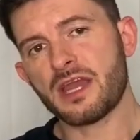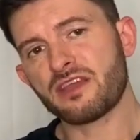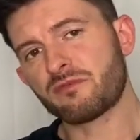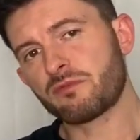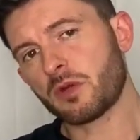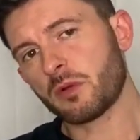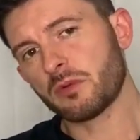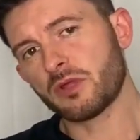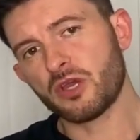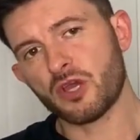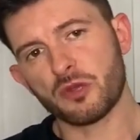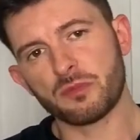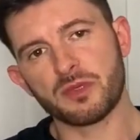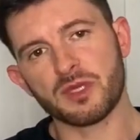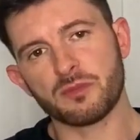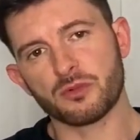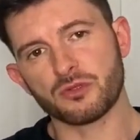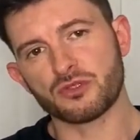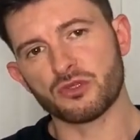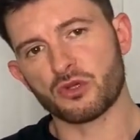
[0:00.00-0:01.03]
you've probably heard
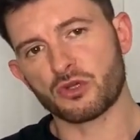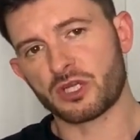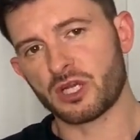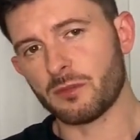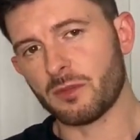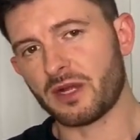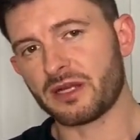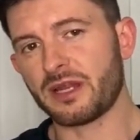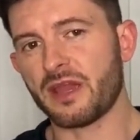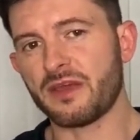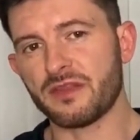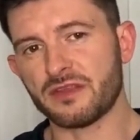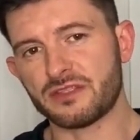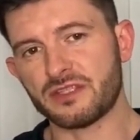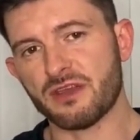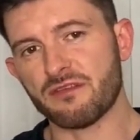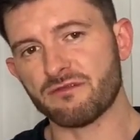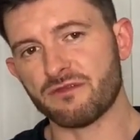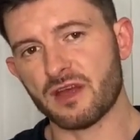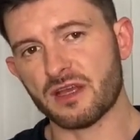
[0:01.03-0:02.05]
people talking about getting the
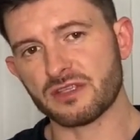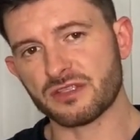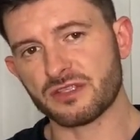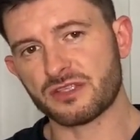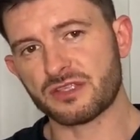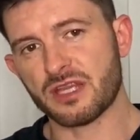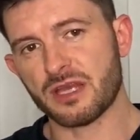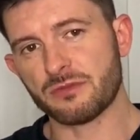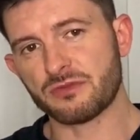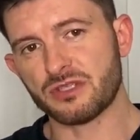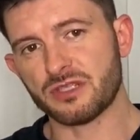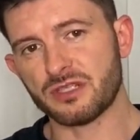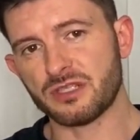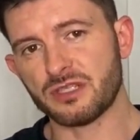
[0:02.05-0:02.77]
10,000 steps in